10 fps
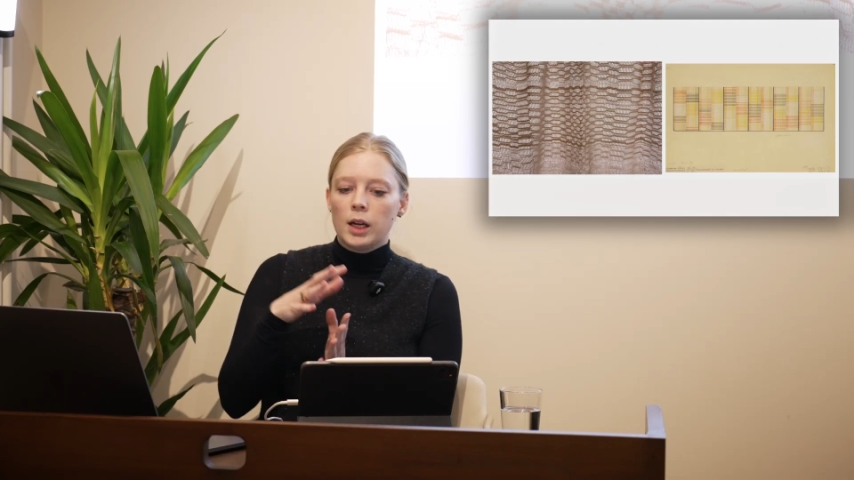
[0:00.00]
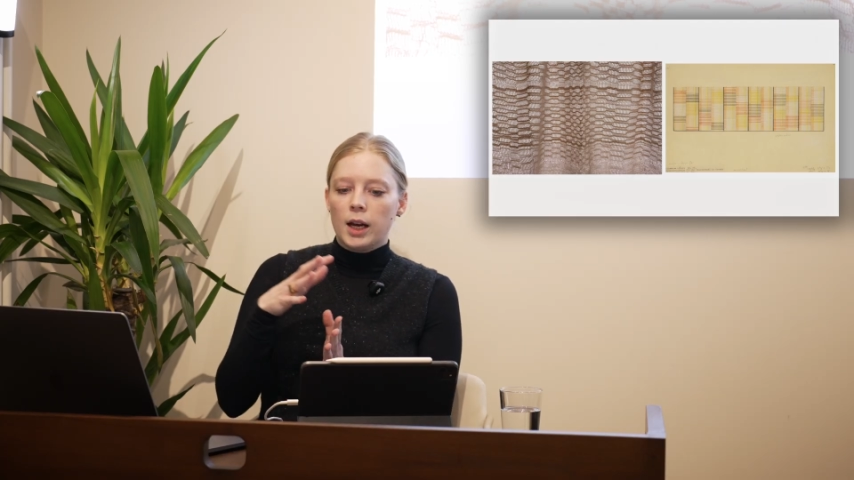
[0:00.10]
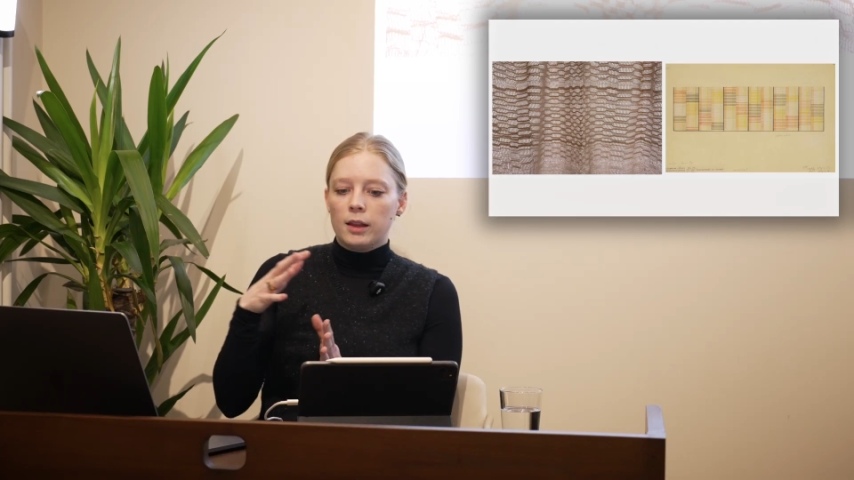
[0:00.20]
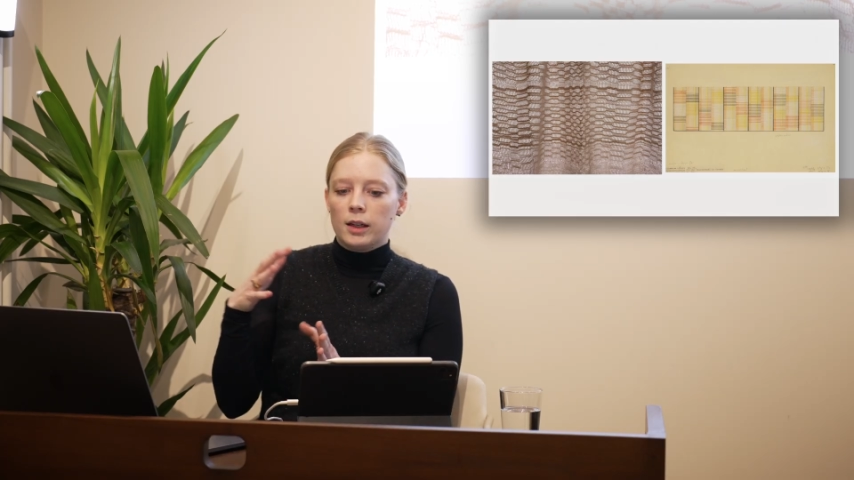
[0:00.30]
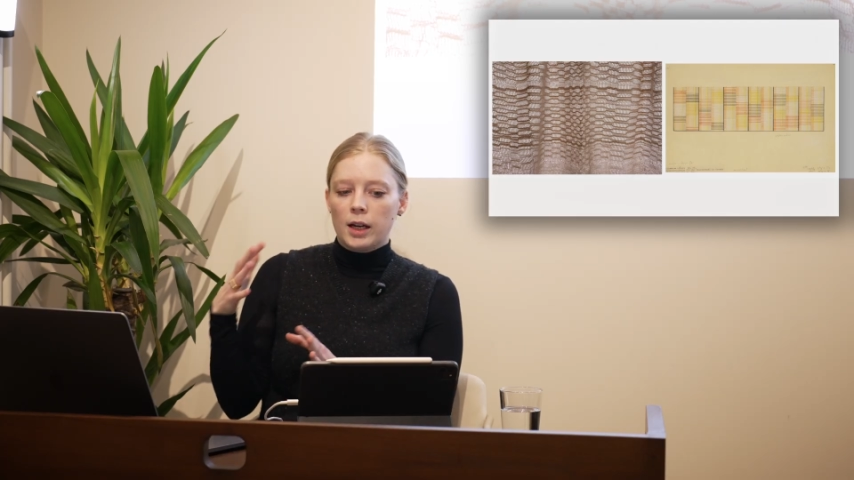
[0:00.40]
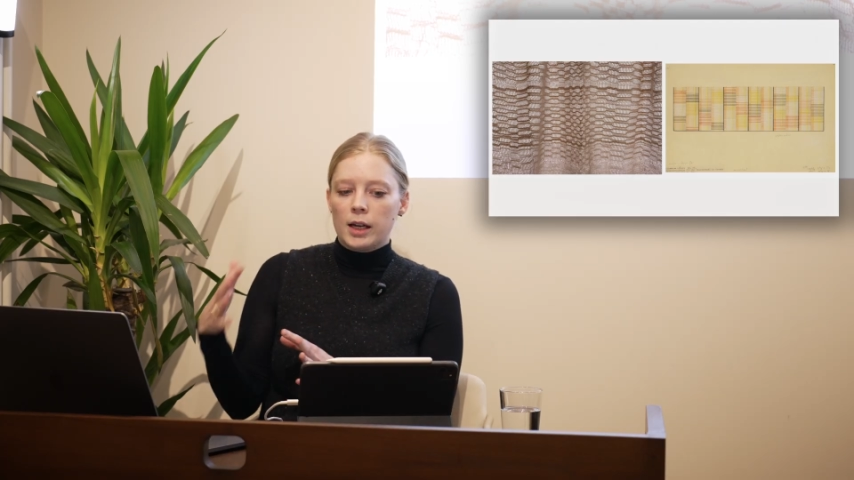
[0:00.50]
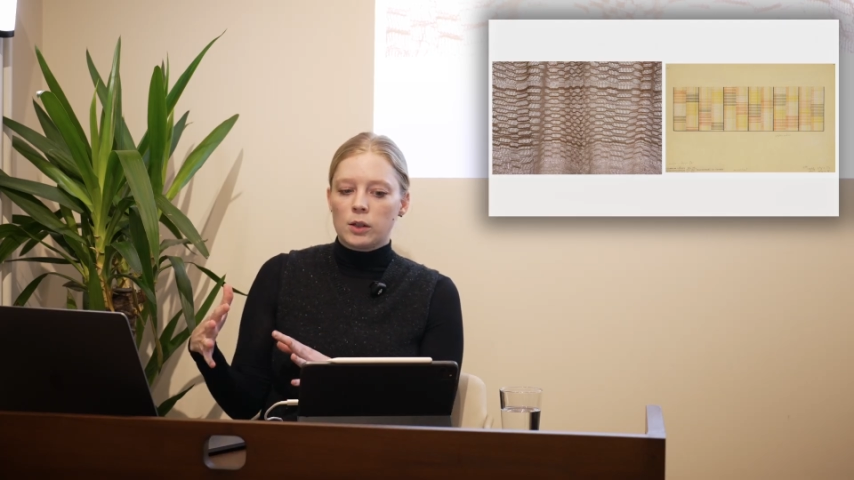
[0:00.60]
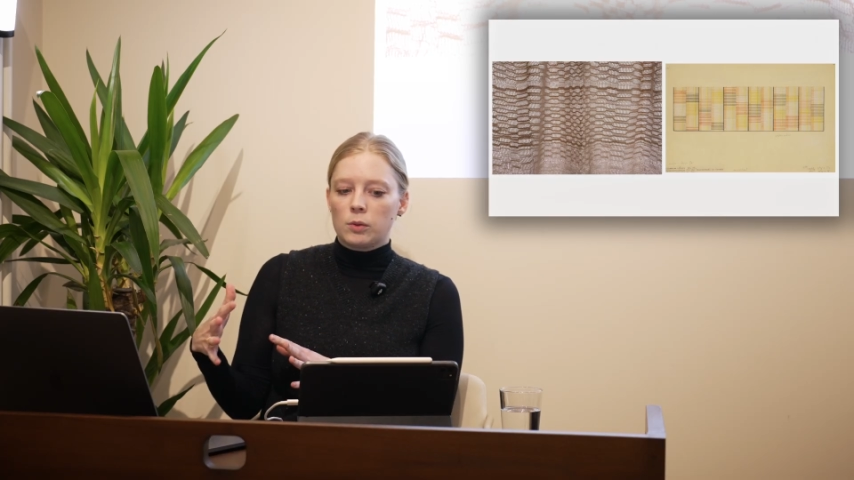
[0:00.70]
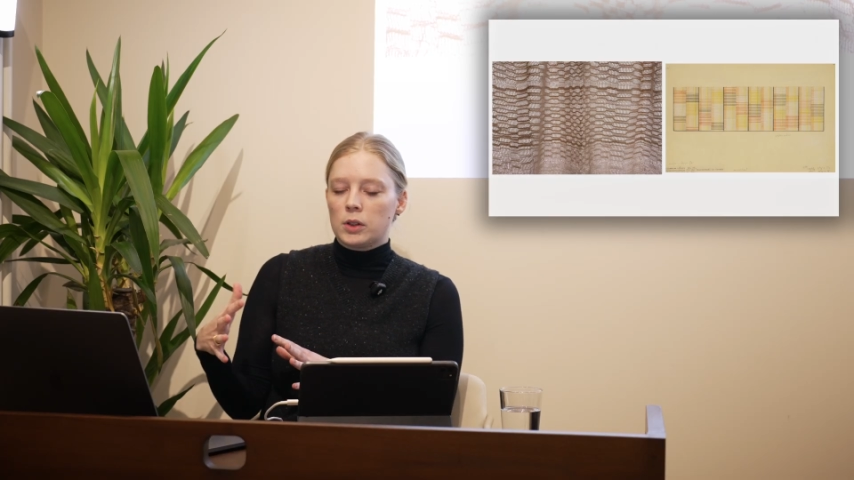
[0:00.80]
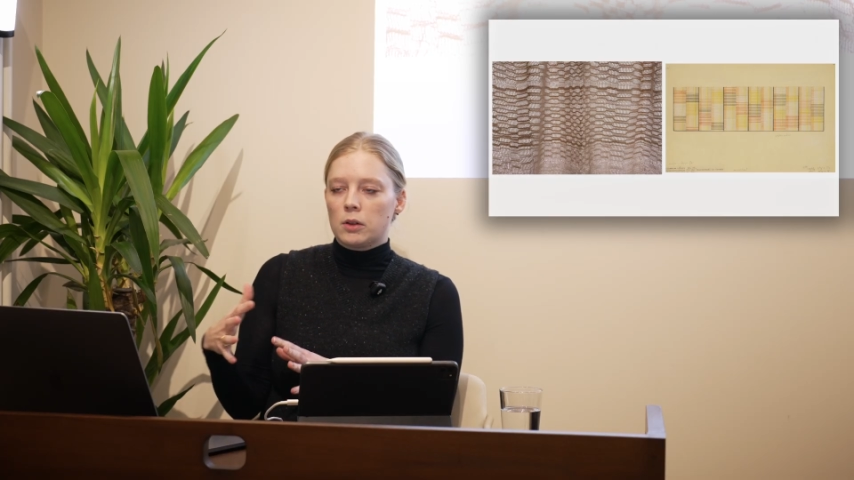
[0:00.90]
and then
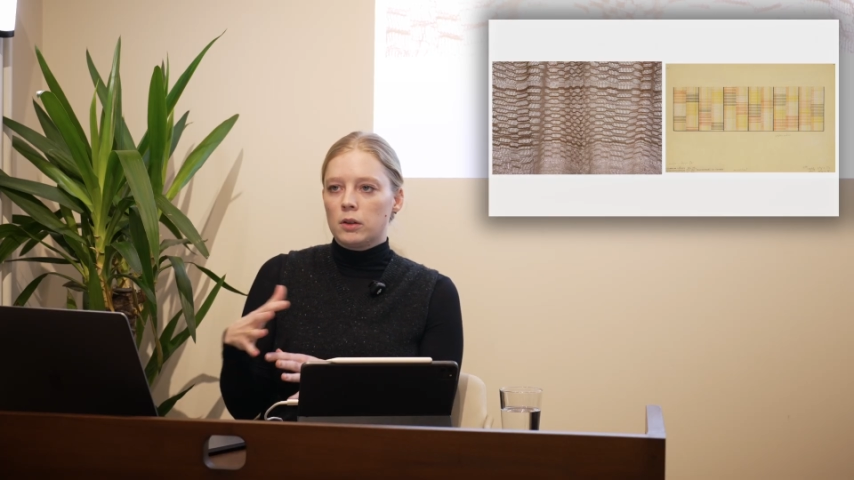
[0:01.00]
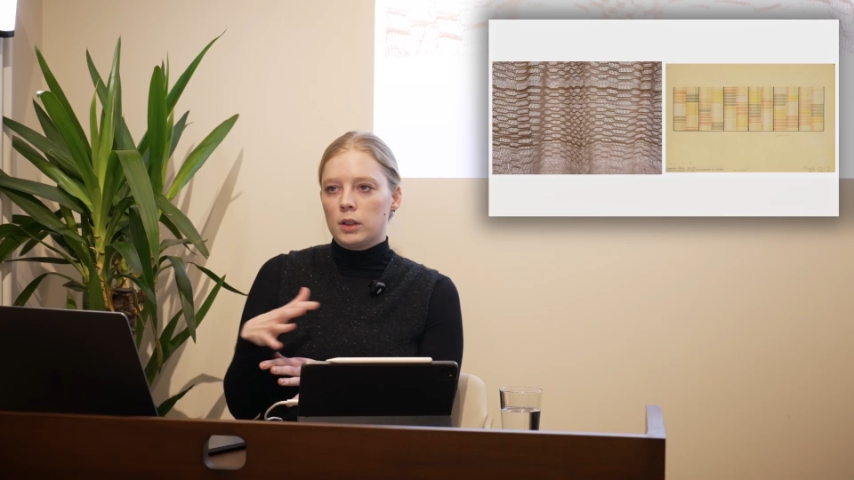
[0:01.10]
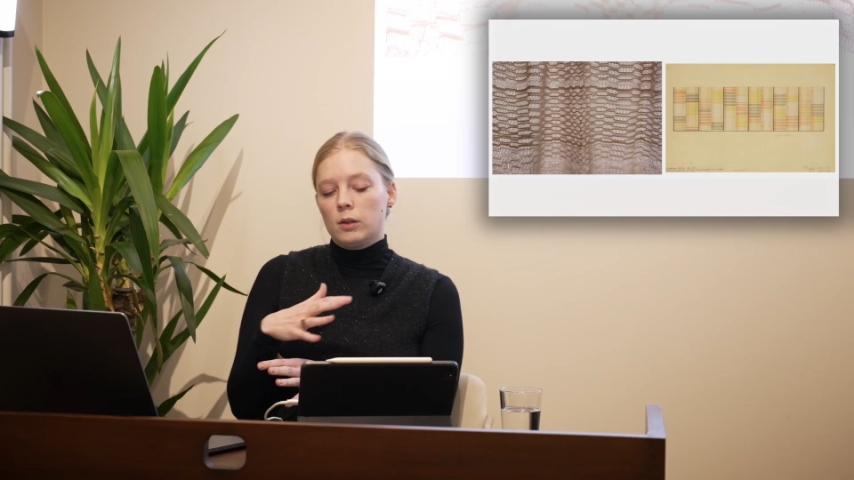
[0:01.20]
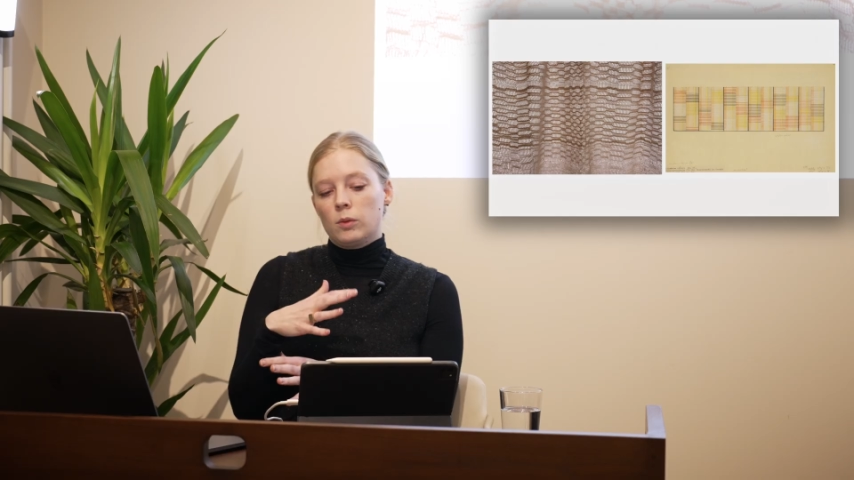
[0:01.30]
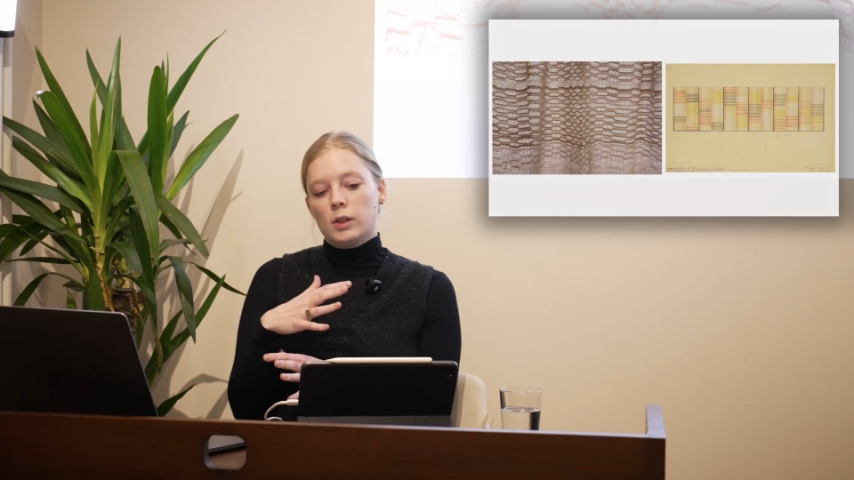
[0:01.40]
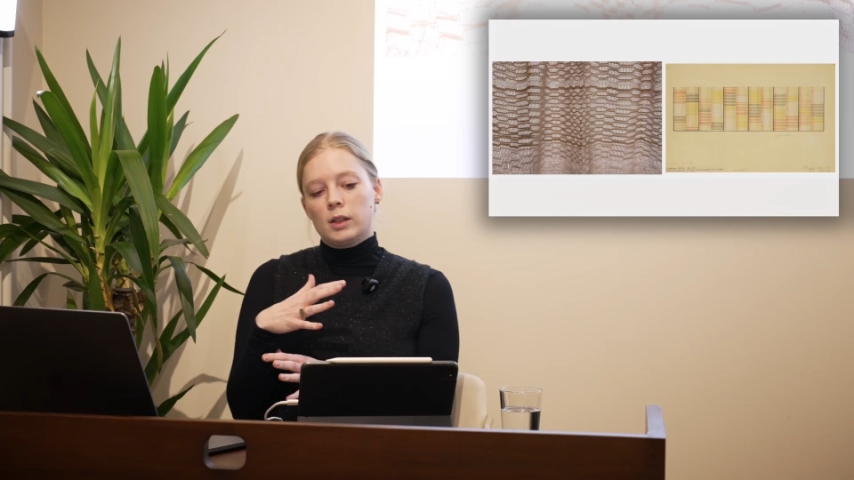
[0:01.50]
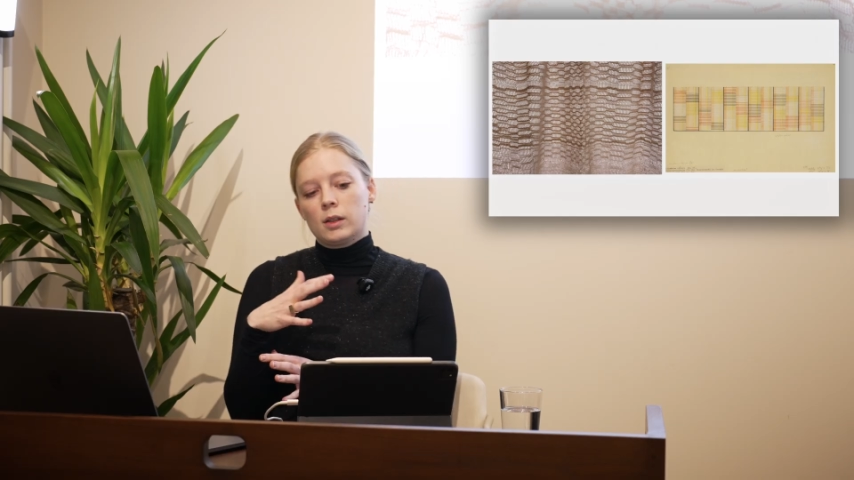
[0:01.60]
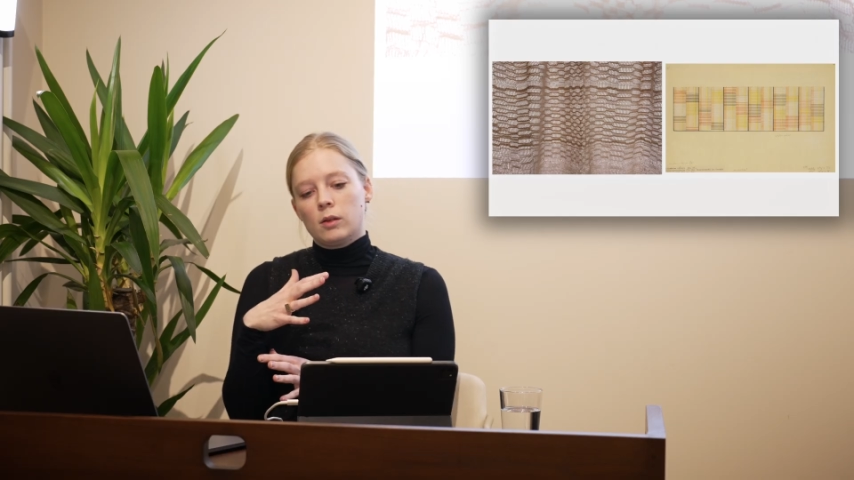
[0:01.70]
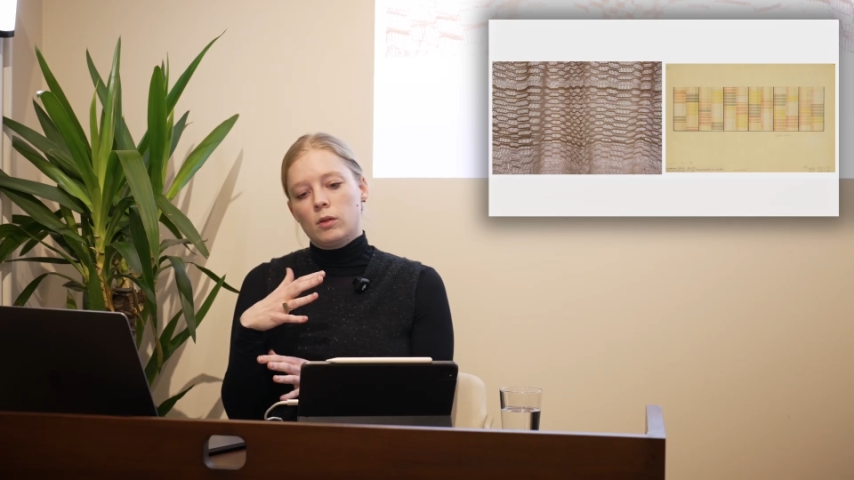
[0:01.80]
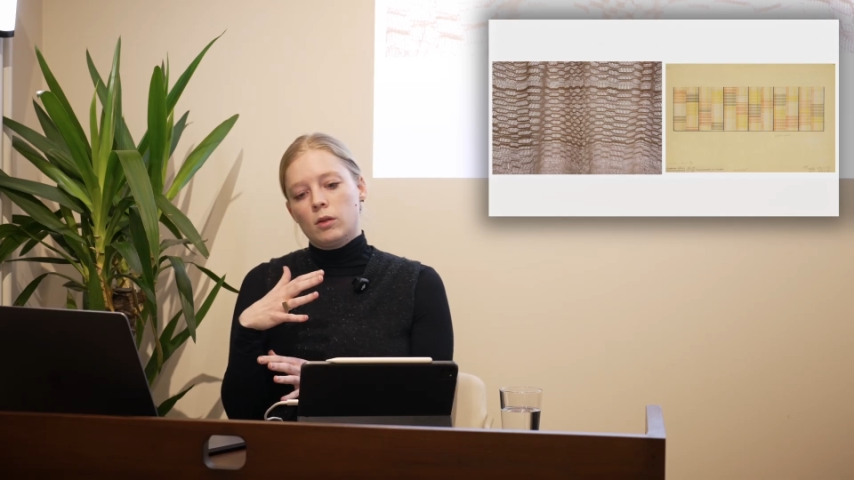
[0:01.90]
as a result, it was